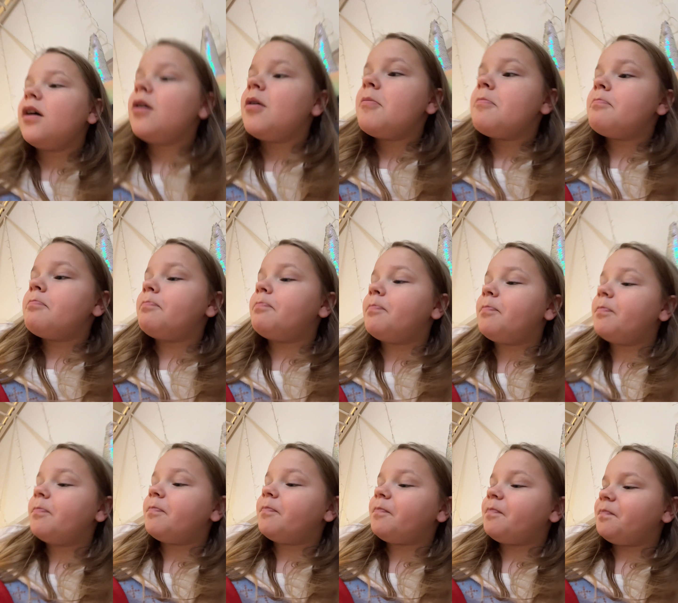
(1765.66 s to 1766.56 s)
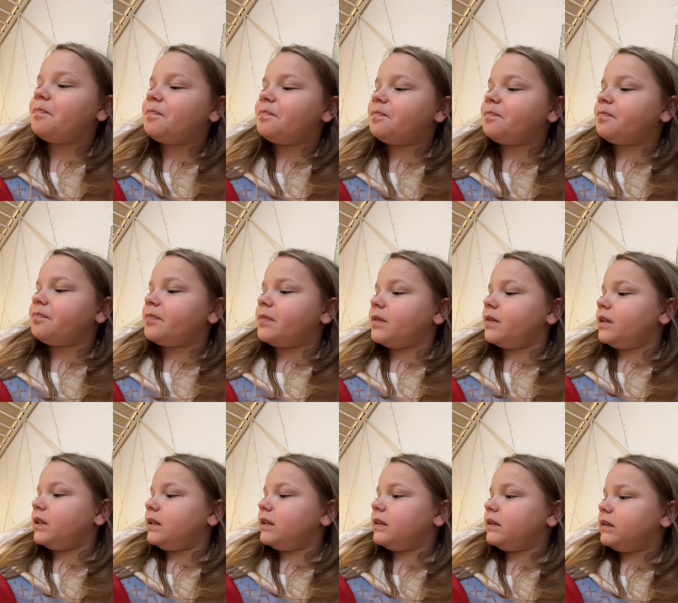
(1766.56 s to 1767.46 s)

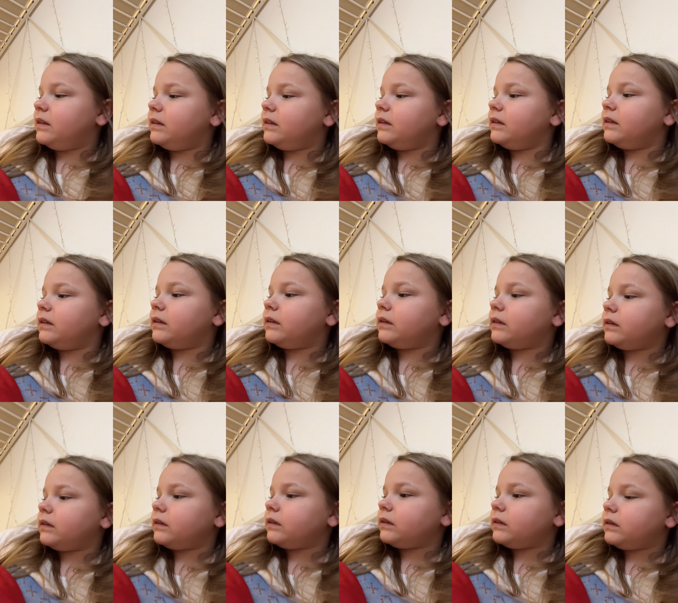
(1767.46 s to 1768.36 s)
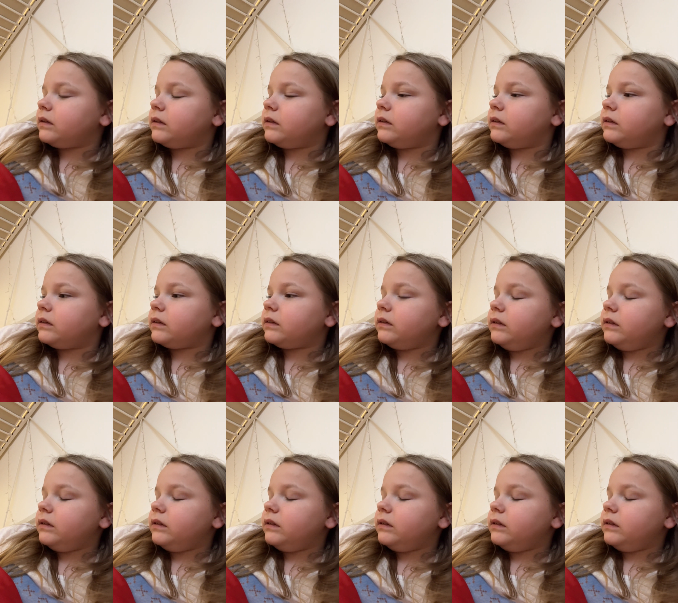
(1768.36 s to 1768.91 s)
No one is speaking in this clip.